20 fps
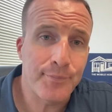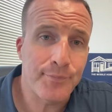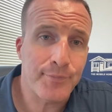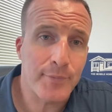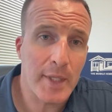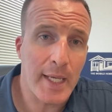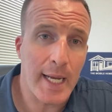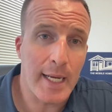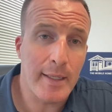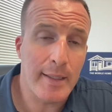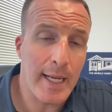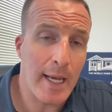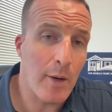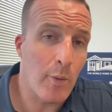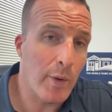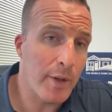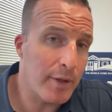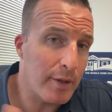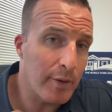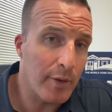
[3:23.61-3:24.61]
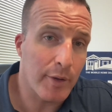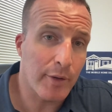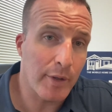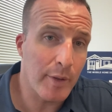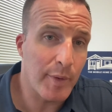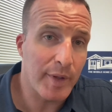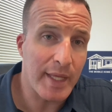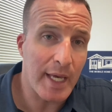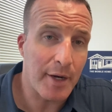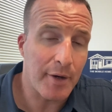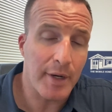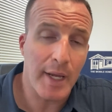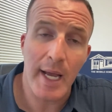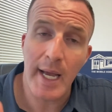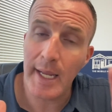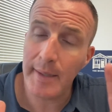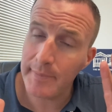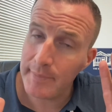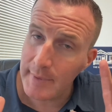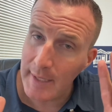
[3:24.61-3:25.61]
Okay. Now, whether you agree with that or
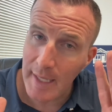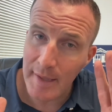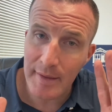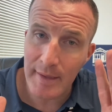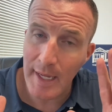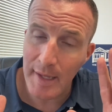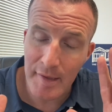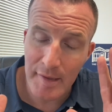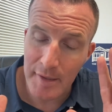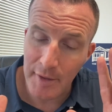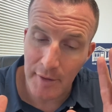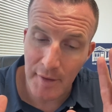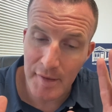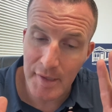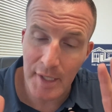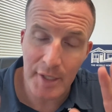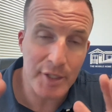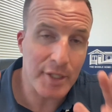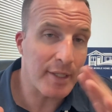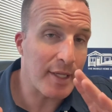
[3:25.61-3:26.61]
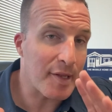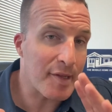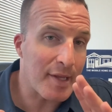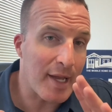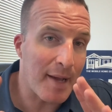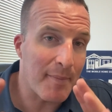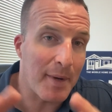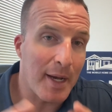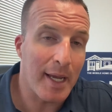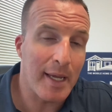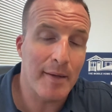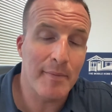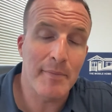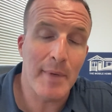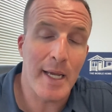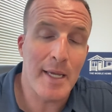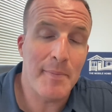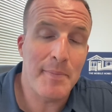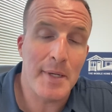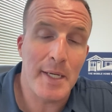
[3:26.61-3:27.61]
not, that's your decision. That's not my
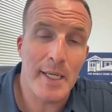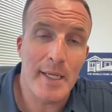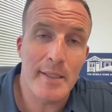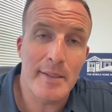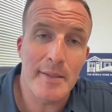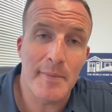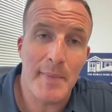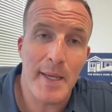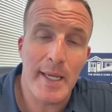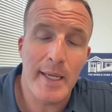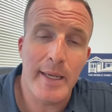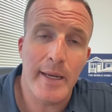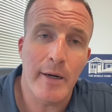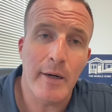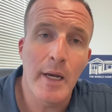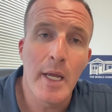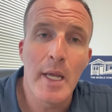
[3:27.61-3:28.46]
opinion to make here.